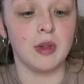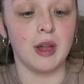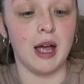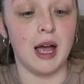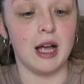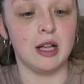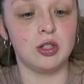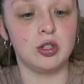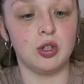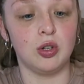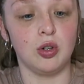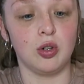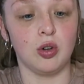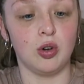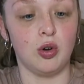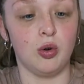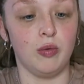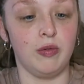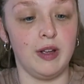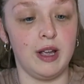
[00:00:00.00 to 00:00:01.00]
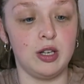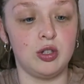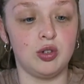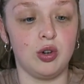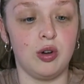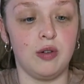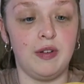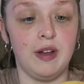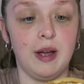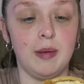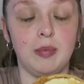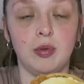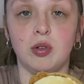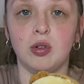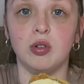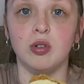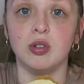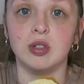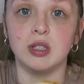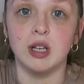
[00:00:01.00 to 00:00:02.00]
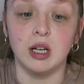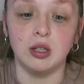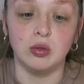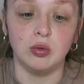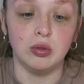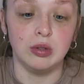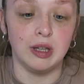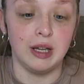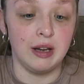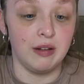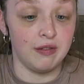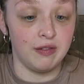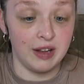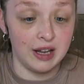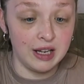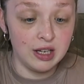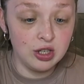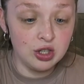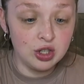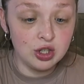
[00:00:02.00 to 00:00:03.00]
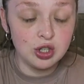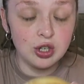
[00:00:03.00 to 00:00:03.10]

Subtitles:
I took all veg off it because I don't like veg.